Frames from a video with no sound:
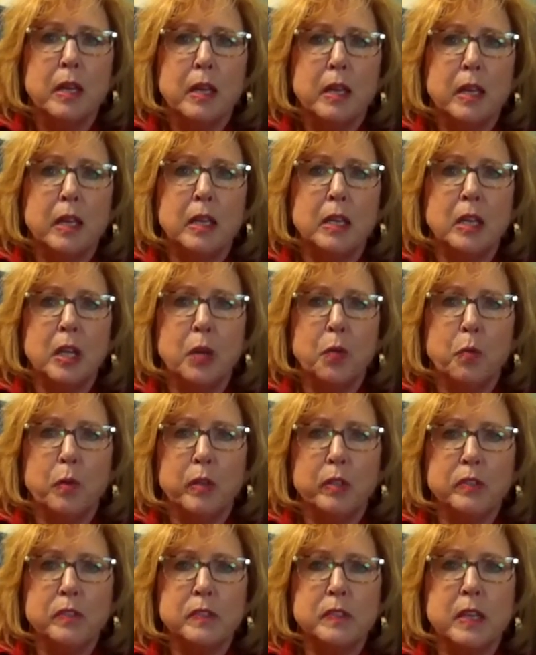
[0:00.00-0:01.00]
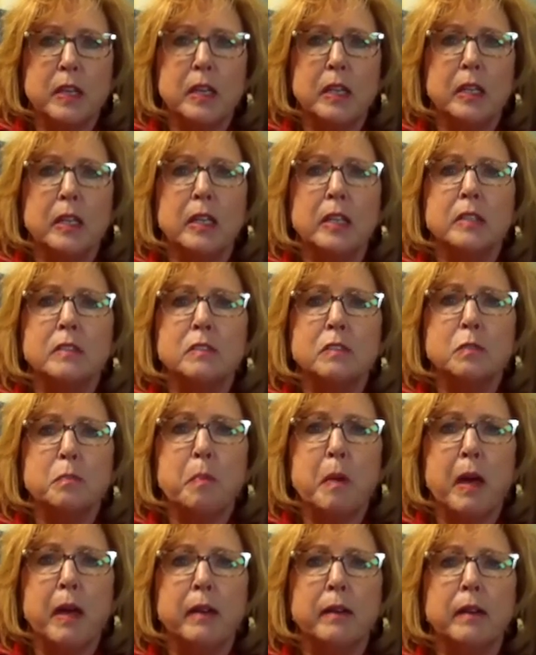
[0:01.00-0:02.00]
in a work setting in
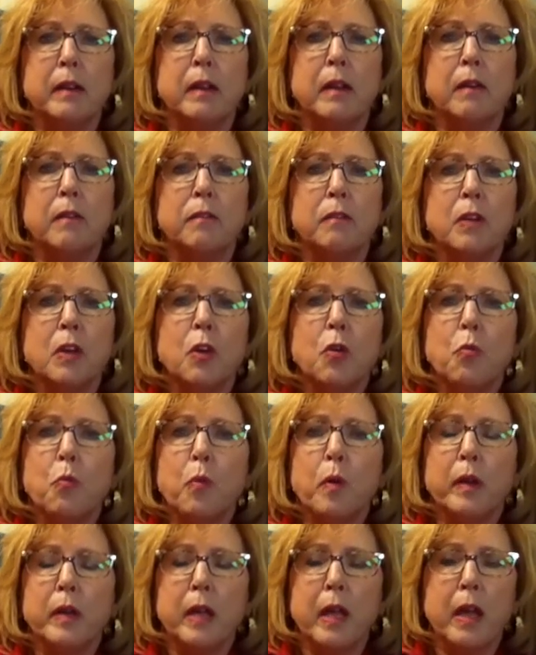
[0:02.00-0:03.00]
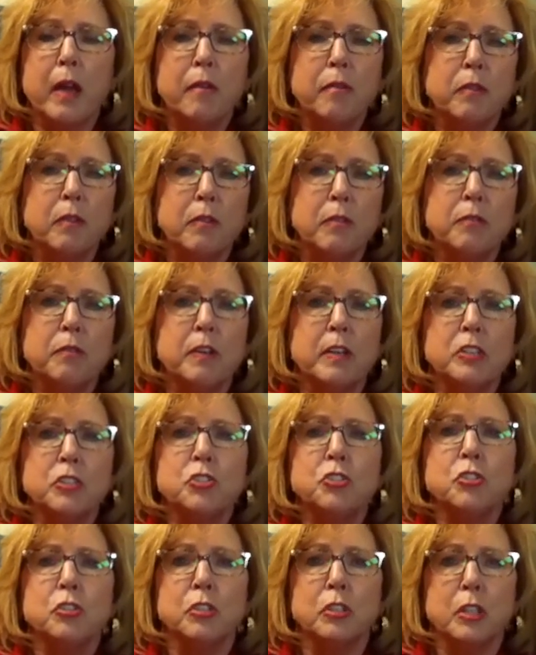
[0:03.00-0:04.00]
spite of whatever
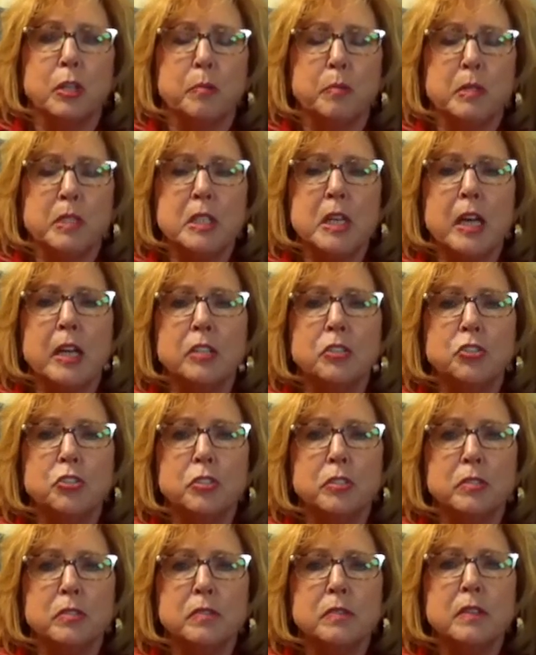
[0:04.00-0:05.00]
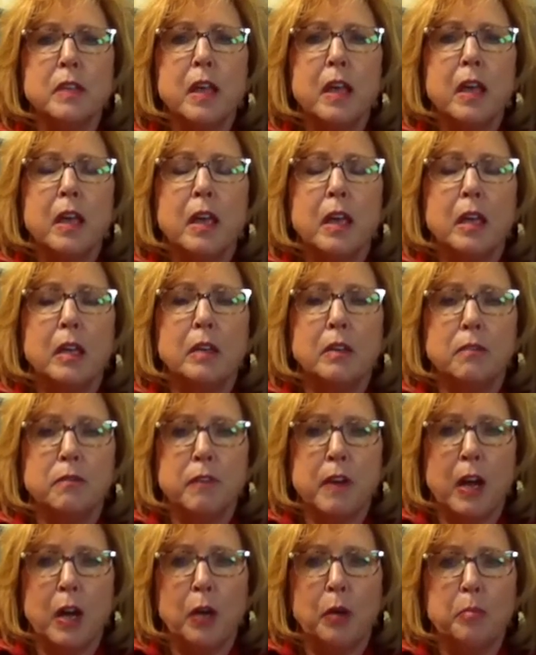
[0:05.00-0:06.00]
functional limitations and
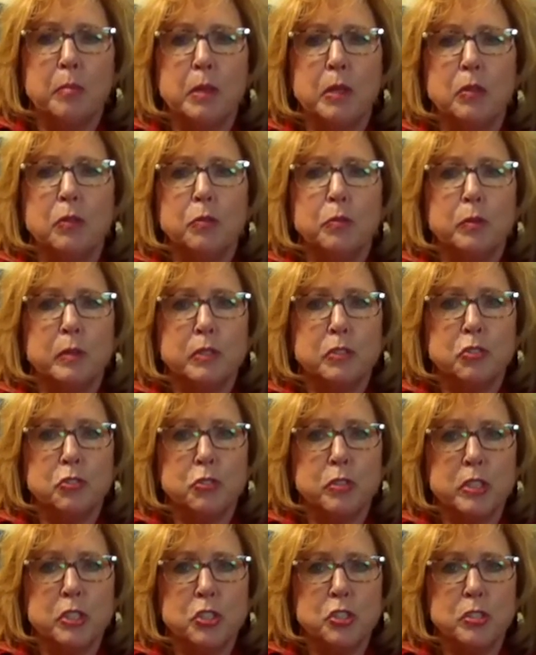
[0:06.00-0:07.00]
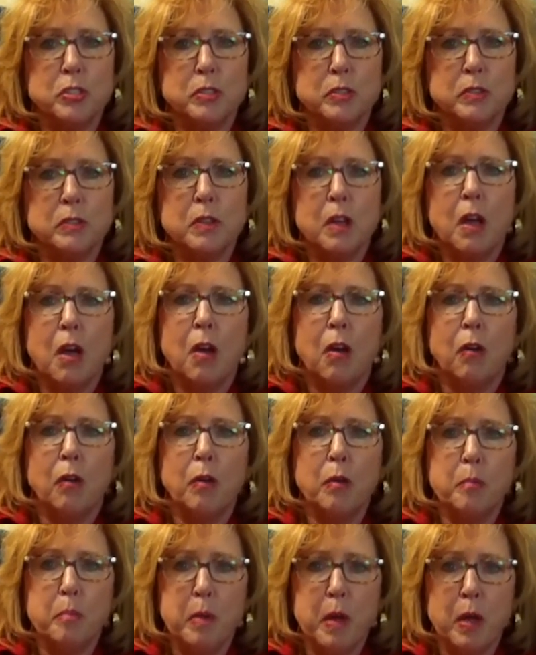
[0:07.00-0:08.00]
environmental restrictions are
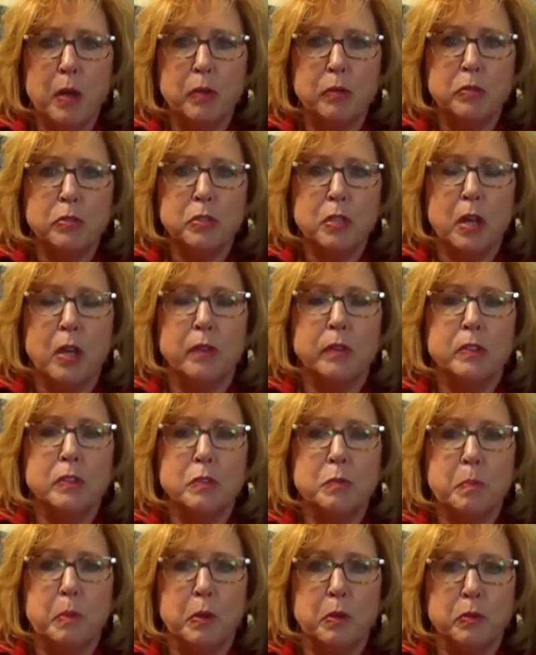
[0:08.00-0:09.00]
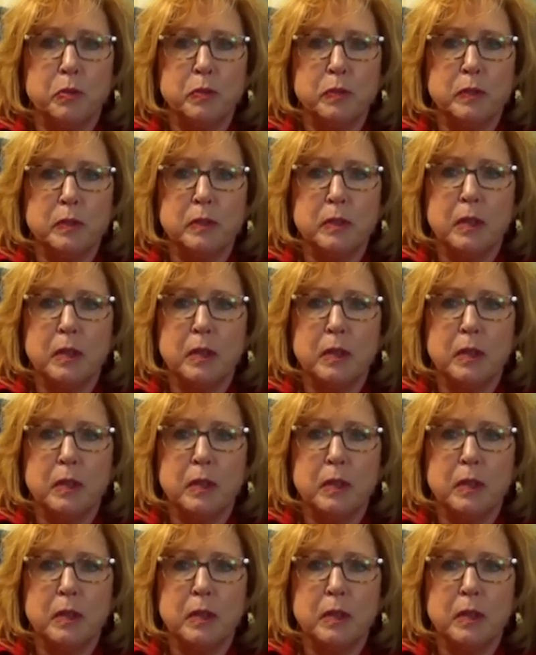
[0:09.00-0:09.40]
imposed on this person